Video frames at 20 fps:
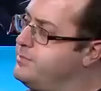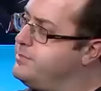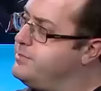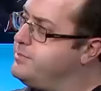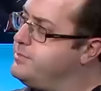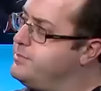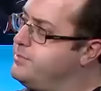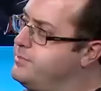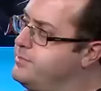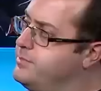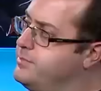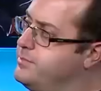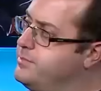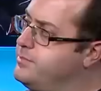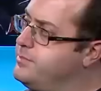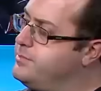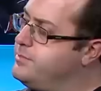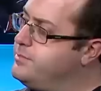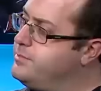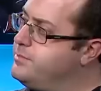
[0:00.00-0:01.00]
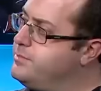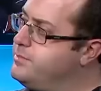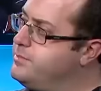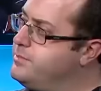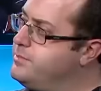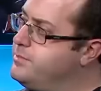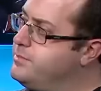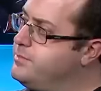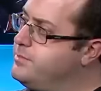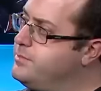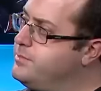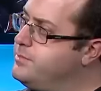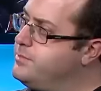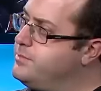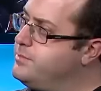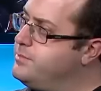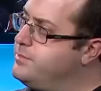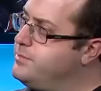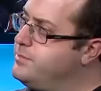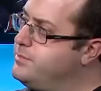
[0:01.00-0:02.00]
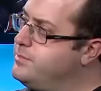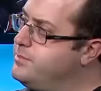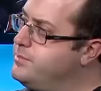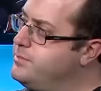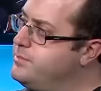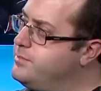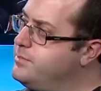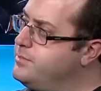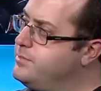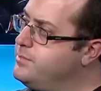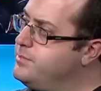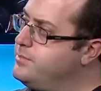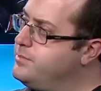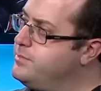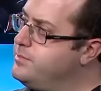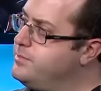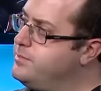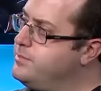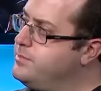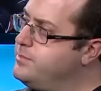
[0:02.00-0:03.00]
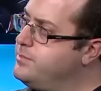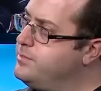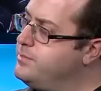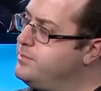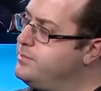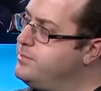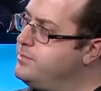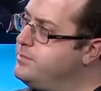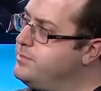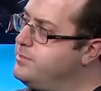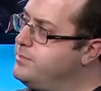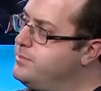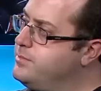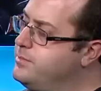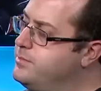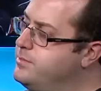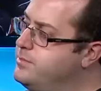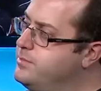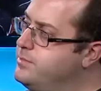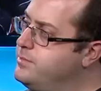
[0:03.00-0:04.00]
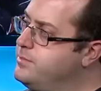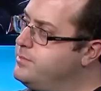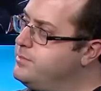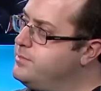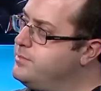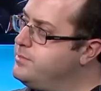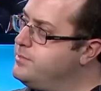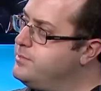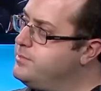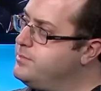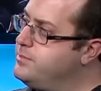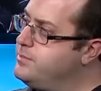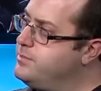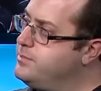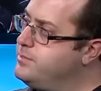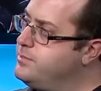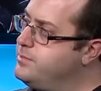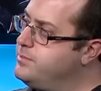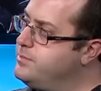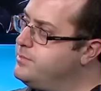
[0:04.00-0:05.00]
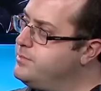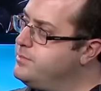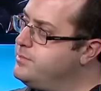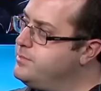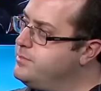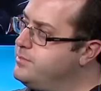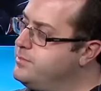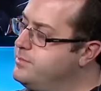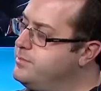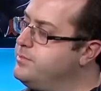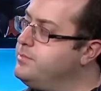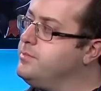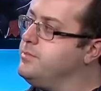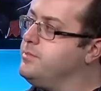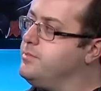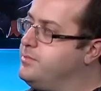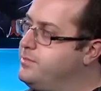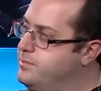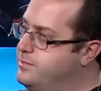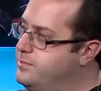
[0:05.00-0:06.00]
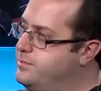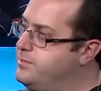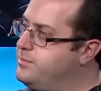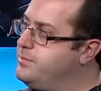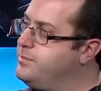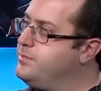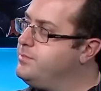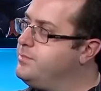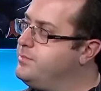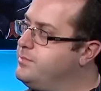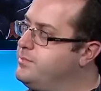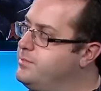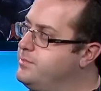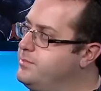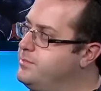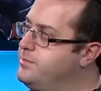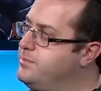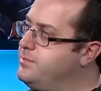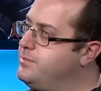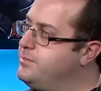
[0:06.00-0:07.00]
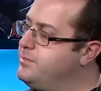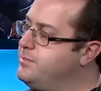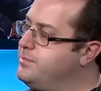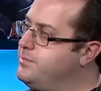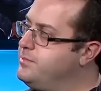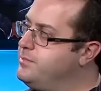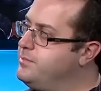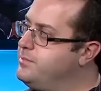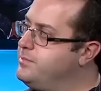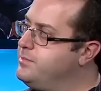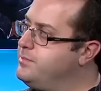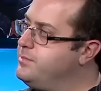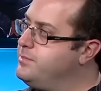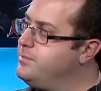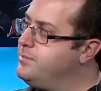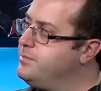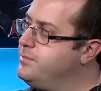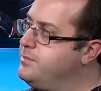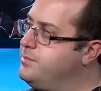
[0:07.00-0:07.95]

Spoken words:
[no speech]